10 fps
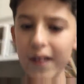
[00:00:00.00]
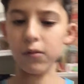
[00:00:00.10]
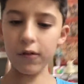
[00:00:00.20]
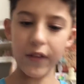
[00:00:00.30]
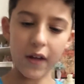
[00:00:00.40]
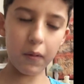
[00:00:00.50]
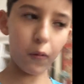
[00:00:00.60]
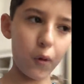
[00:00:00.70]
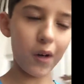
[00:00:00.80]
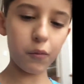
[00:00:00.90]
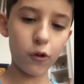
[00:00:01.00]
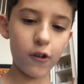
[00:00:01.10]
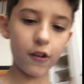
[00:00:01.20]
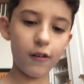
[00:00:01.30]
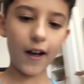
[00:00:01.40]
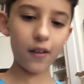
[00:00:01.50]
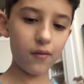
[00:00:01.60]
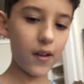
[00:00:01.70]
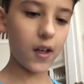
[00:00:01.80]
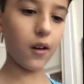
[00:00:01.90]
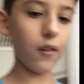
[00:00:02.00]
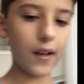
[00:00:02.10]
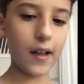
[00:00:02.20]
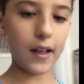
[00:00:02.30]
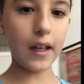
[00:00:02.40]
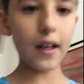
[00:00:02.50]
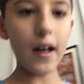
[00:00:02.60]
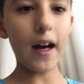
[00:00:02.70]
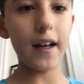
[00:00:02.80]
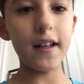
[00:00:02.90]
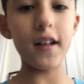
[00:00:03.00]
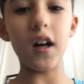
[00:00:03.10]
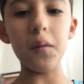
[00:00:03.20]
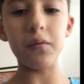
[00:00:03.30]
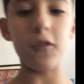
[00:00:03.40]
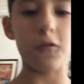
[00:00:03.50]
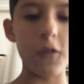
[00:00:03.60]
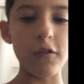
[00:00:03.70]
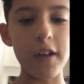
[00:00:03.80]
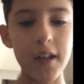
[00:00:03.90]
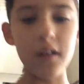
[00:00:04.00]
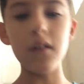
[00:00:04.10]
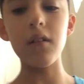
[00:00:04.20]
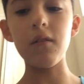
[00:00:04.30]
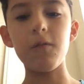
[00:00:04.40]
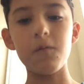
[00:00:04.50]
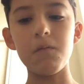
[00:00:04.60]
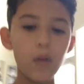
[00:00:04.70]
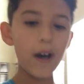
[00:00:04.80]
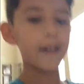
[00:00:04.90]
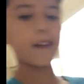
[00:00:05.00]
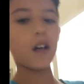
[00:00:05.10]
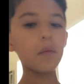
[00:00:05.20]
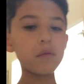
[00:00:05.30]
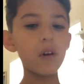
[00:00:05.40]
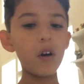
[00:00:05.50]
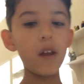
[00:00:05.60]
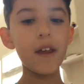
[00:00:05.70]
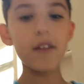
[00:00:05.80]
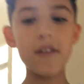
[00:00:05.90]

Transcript: last couple of days before I uploaded the last video, I didn't upload really. Why I didn't upload is